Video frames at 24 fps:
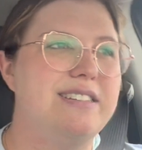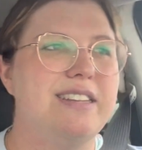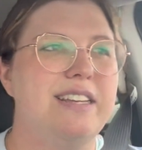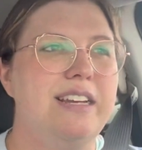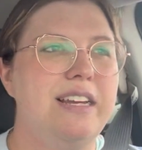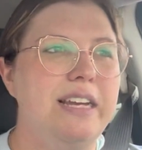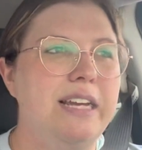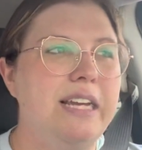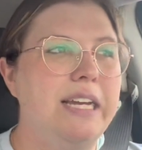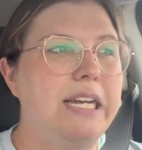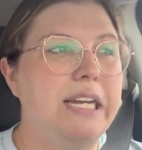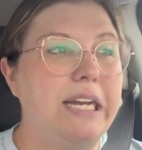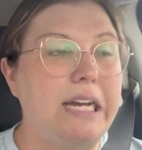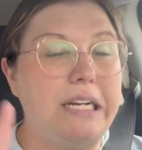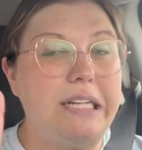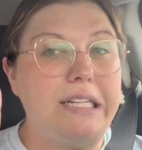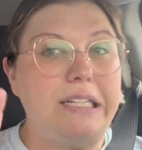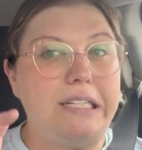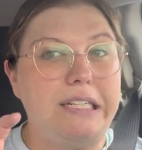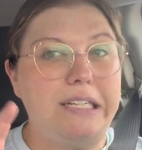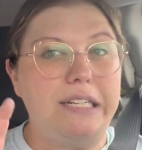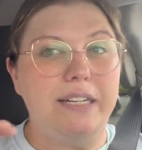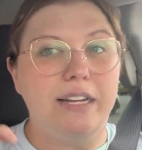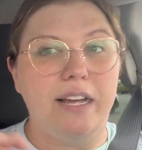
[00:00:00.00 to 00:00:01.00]
kind of
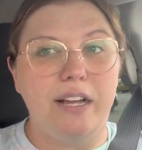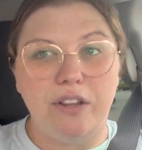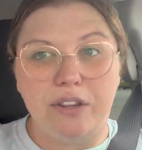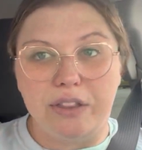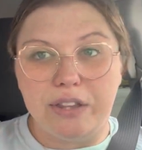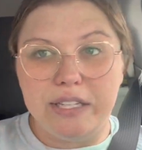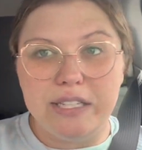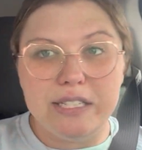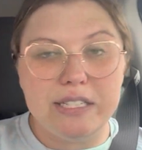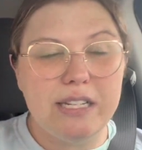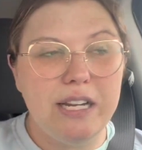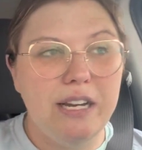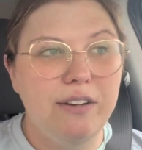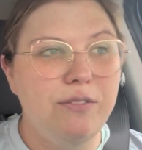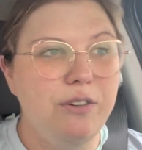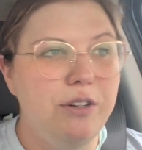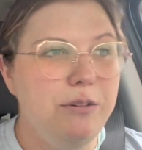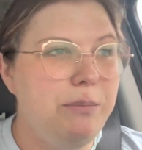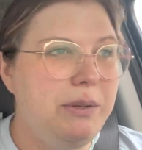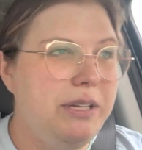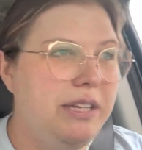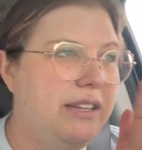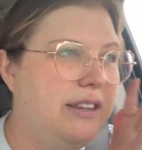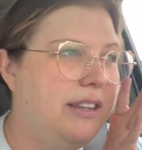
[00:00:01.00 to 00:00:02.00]
like unhealthy stuff would
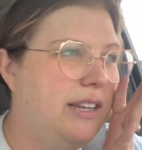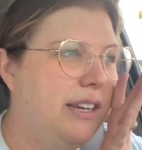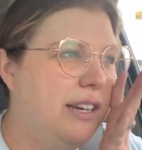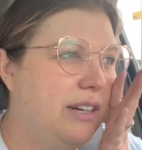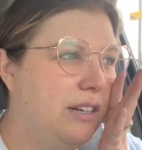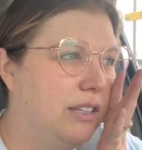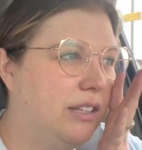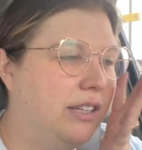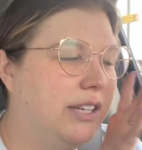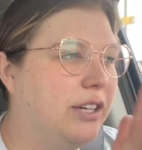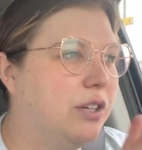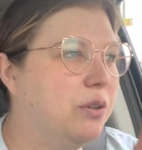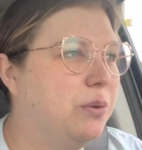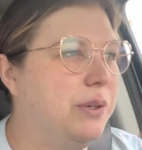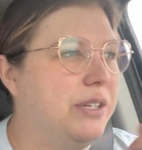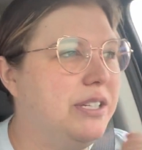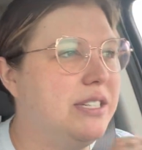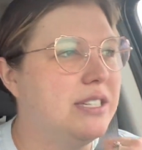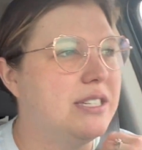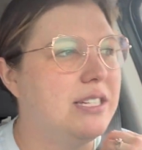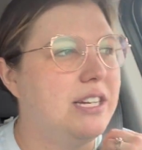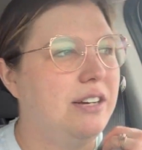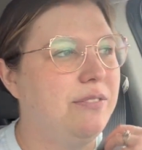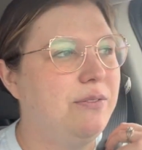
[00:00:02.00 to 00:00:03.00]
be in there, or like Quinn
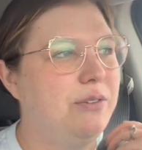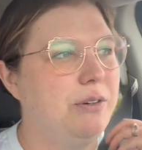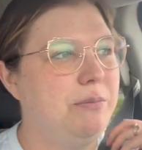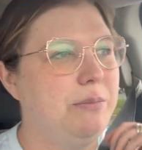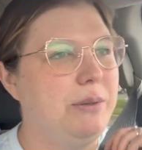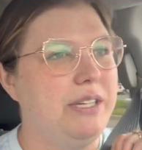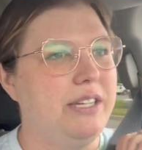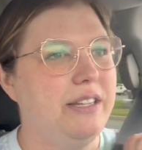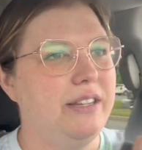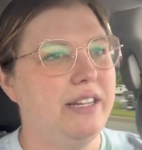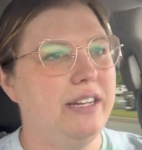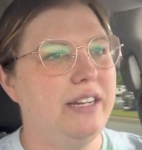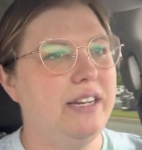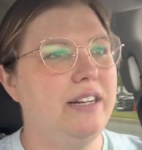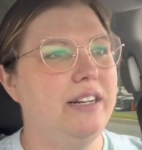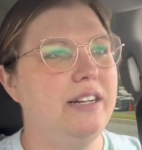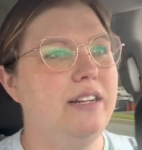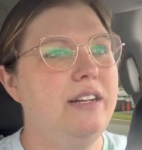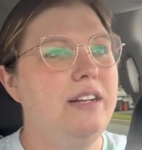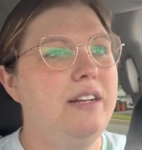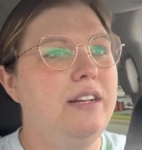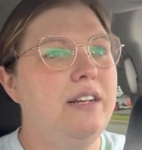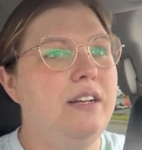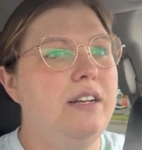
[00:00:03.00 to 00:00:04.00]
stuff would be in there.
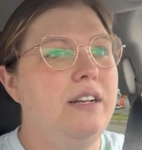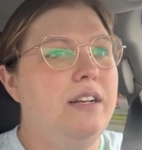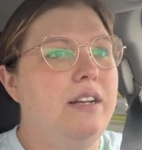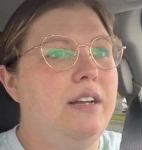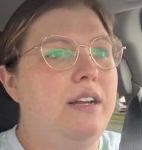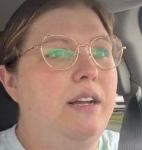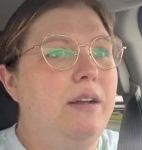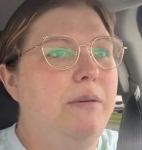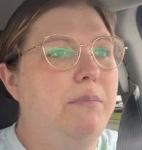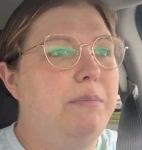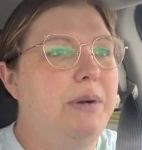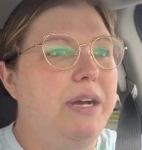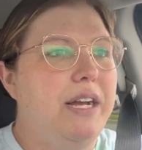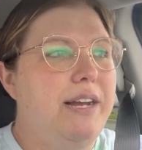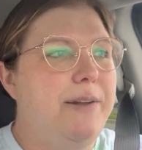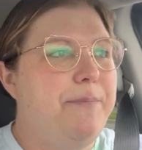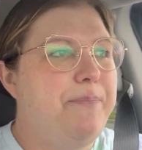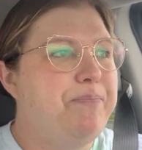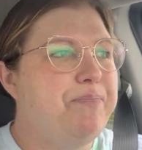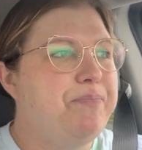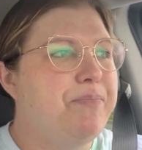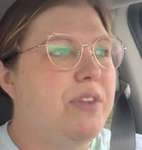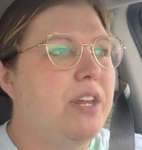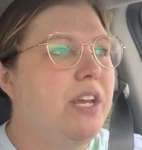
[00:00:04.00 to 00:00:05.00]
But
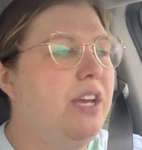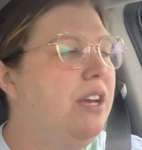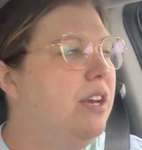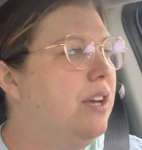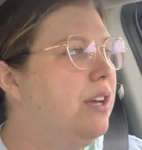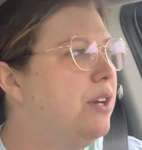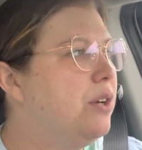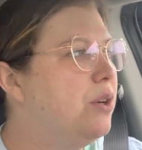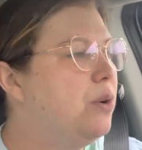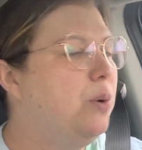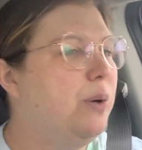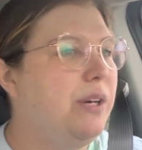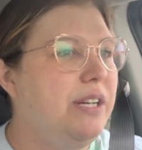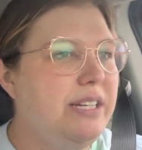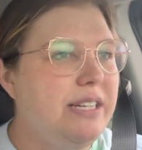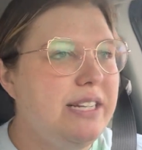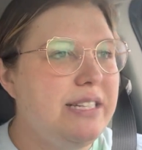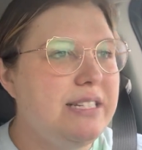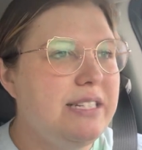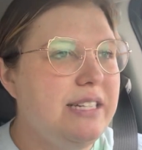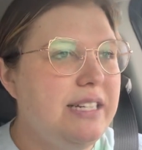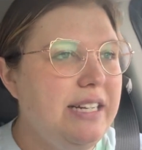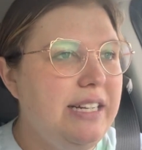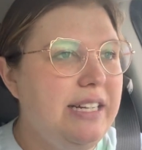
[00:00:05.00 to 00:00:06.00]
Quinn
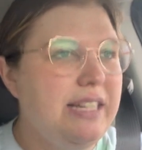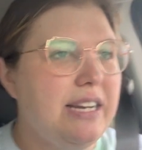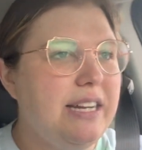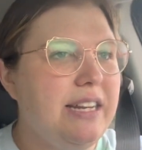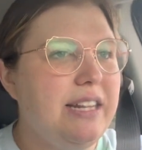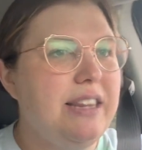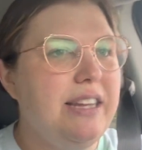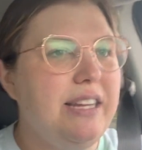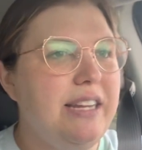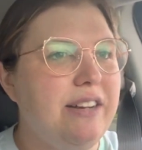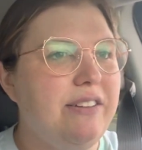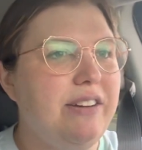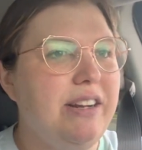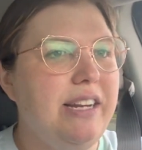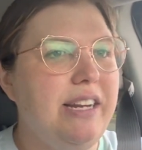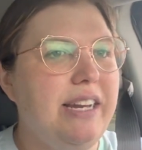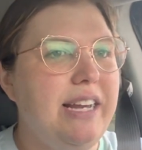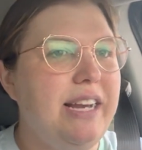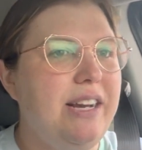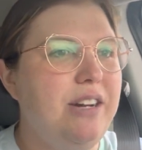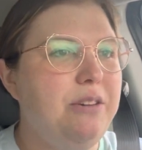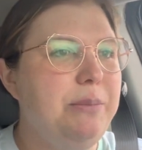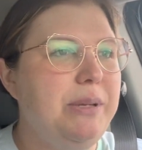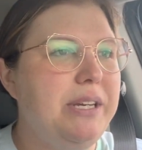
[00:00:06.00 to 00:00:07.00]
doesn't need anything right
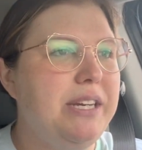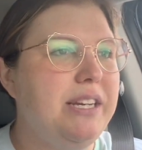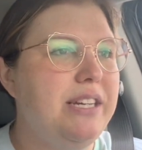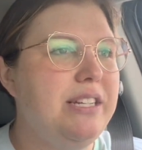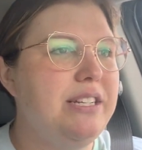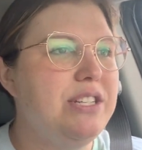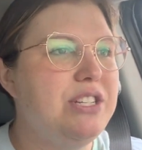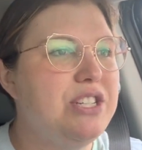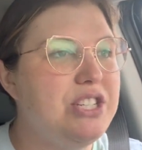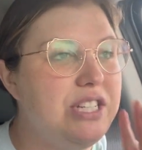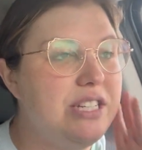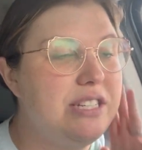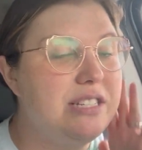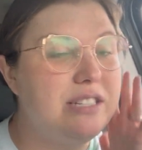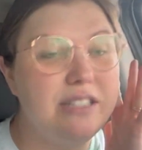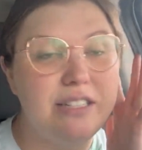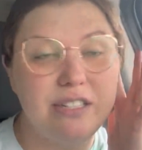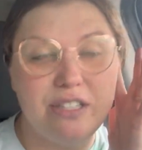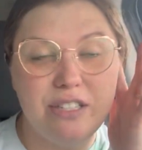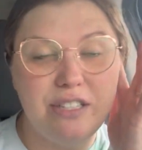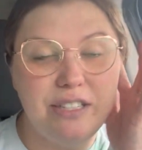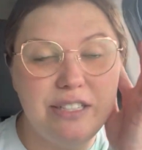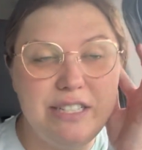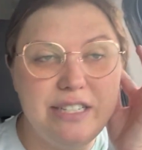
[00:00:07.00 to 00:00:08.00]
now because she's
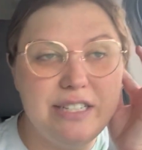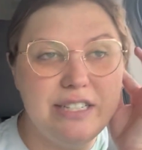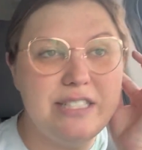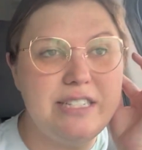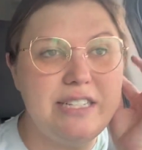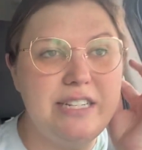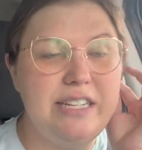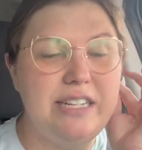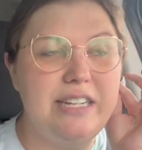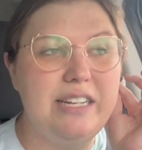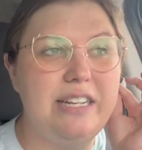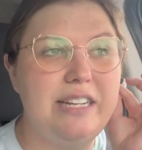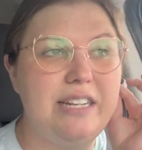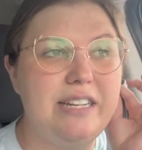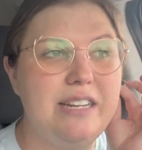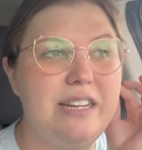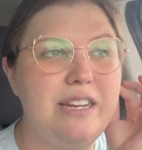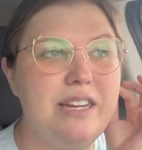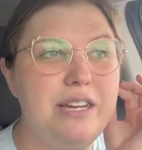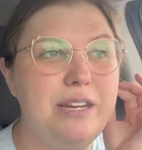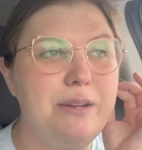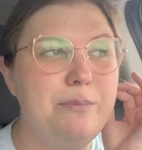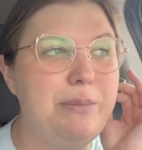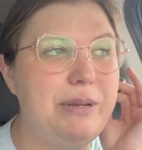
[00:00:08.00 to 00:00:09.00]
literally just
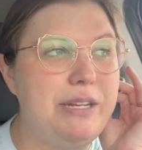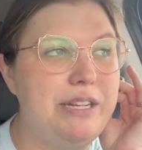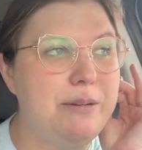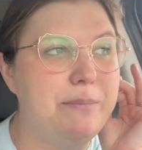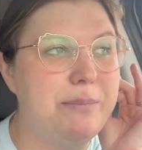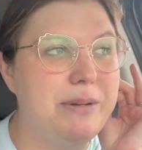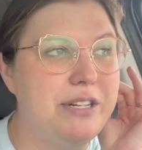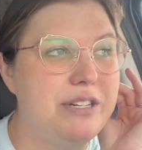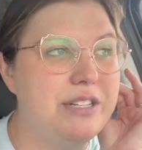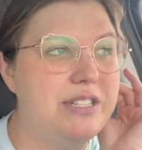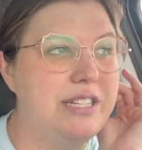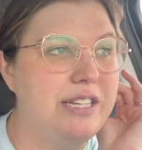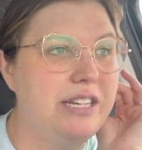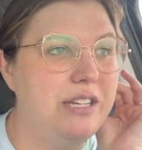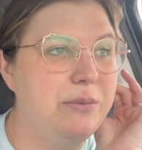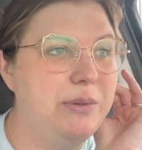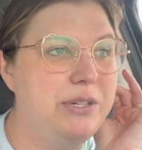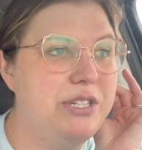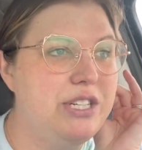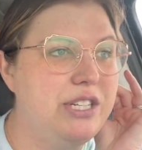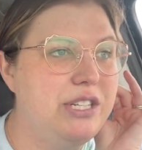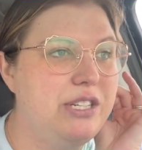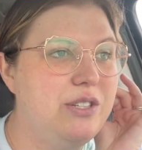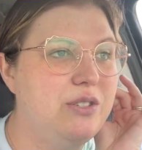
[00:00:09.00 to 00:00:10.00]
eating peanut butter
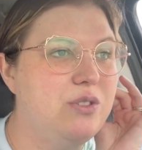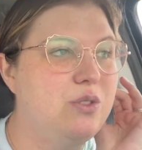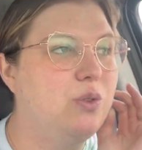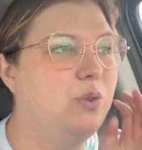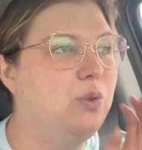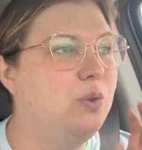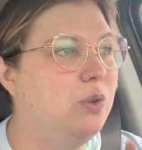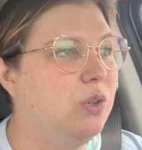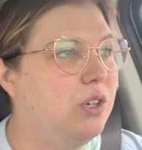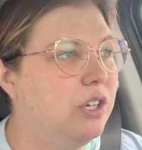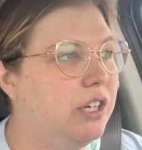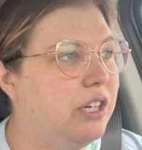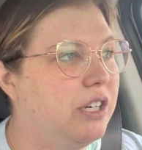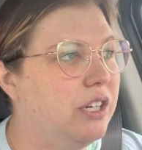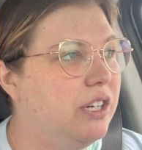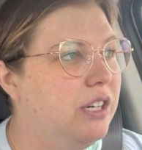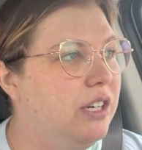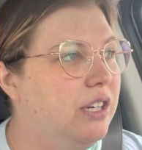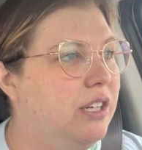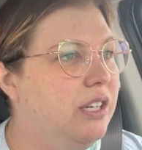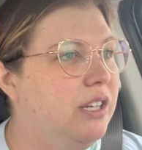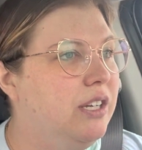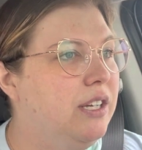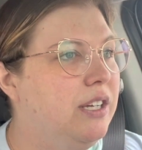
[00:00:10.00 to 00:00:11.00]
sandwiches or
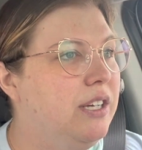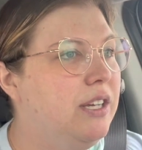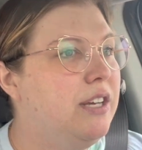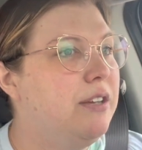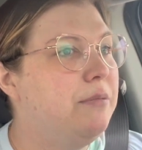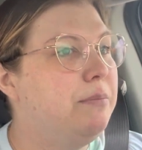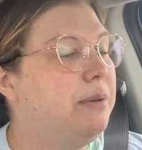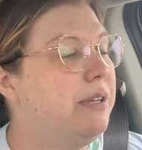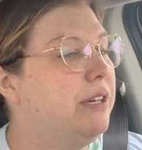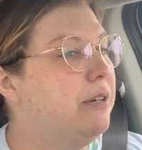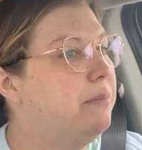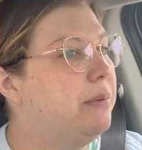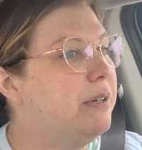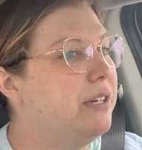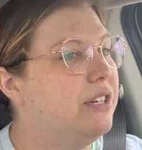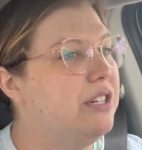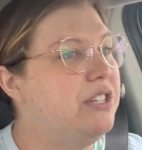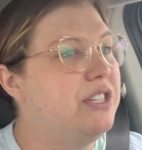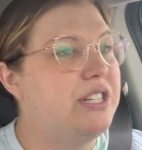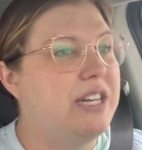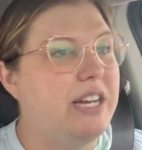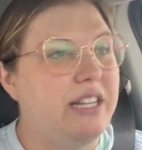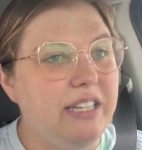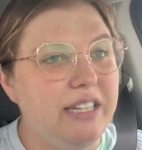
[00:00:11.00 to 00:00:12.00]
peanut butter
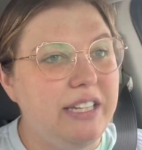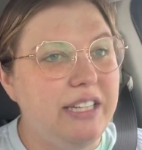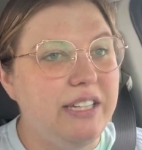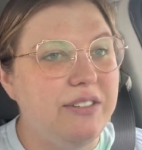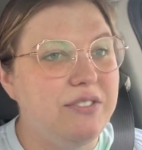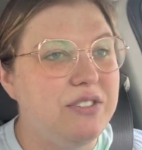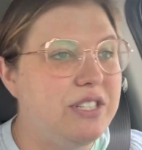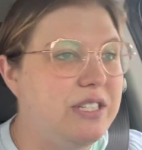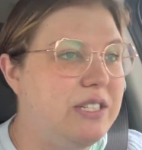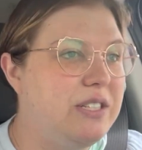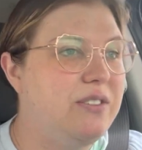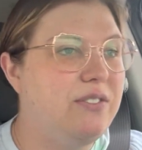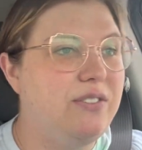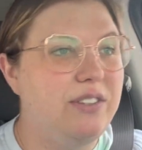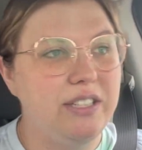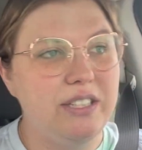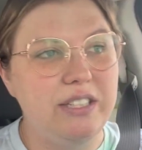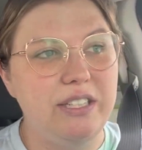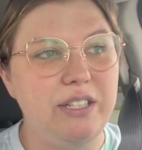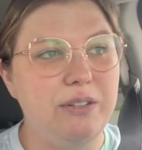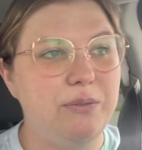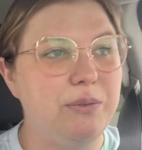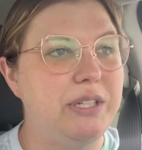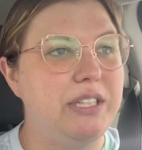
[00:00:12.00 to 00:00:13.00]
and jelly if she's
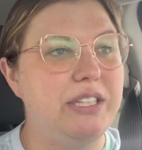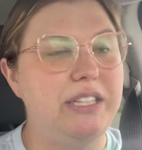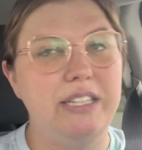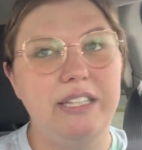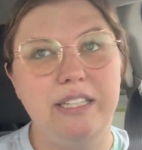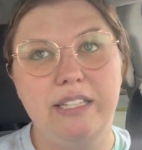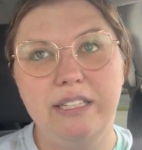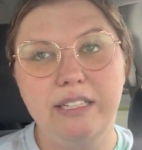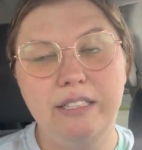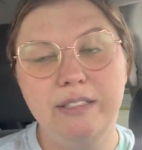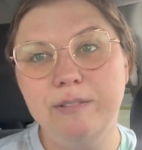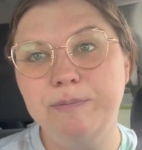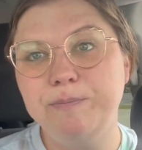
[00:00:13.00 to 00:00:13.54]
feeling really